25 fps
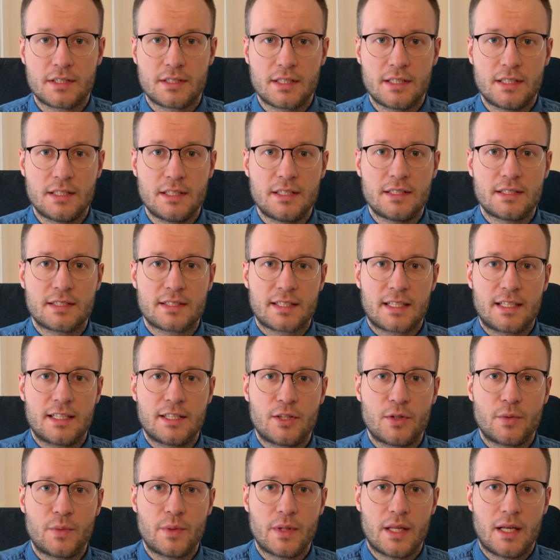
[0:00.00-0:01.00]
and inside
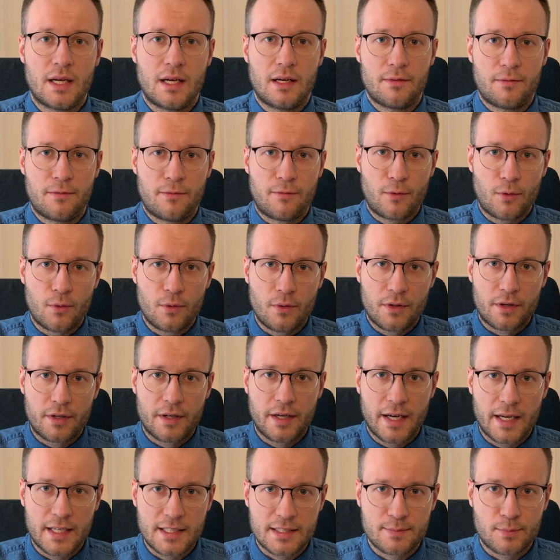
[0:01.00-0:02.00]
you will have folder
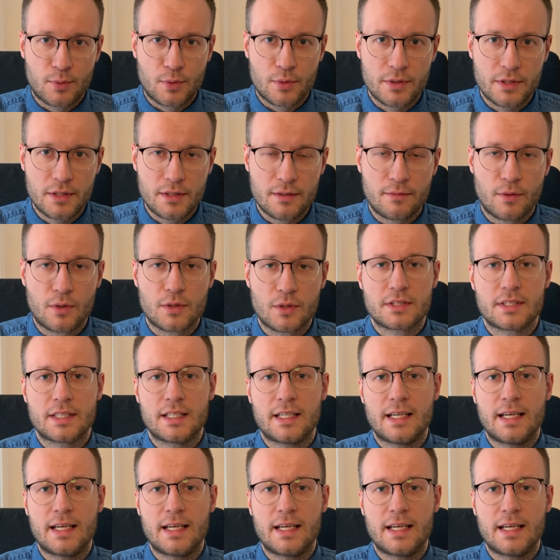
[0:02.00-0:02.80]
export invoice.